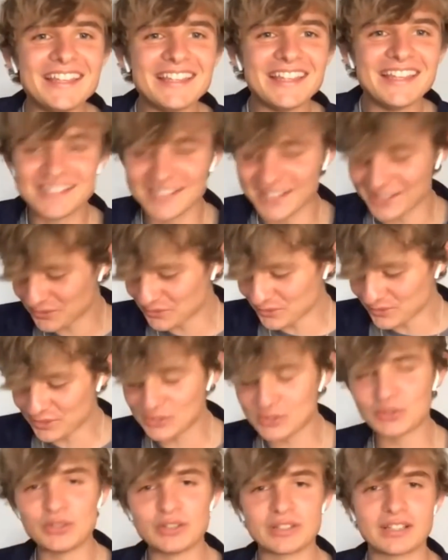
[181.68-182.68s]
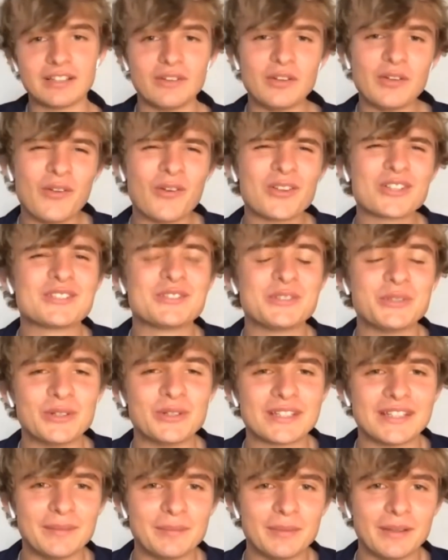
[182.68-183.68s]
He does all the not
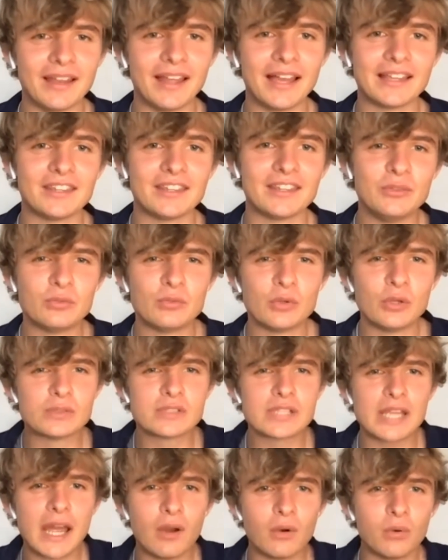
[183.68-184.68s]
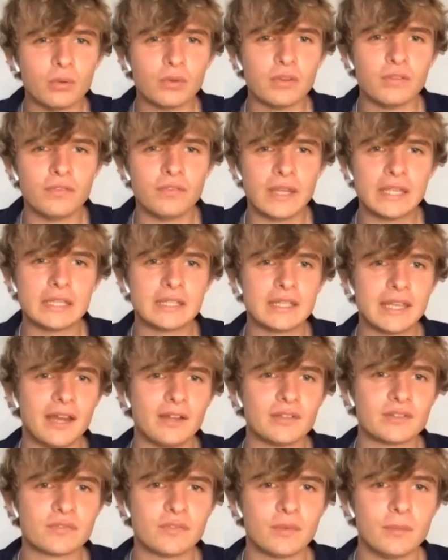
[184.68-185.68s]
stalking, but like you root out all the fake
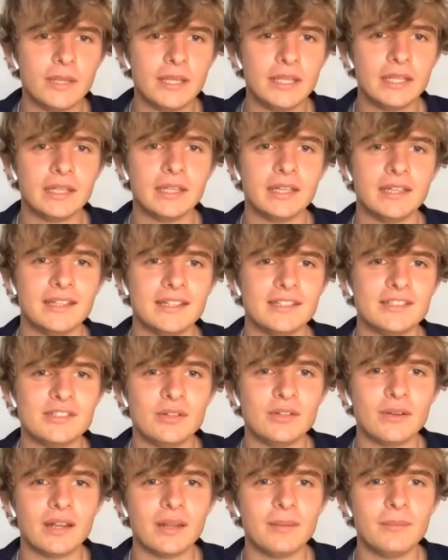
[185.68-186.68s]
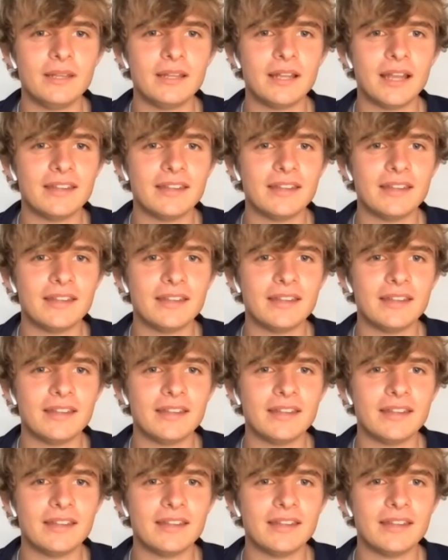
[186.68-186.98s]
accounts for me. Do you know what I mean?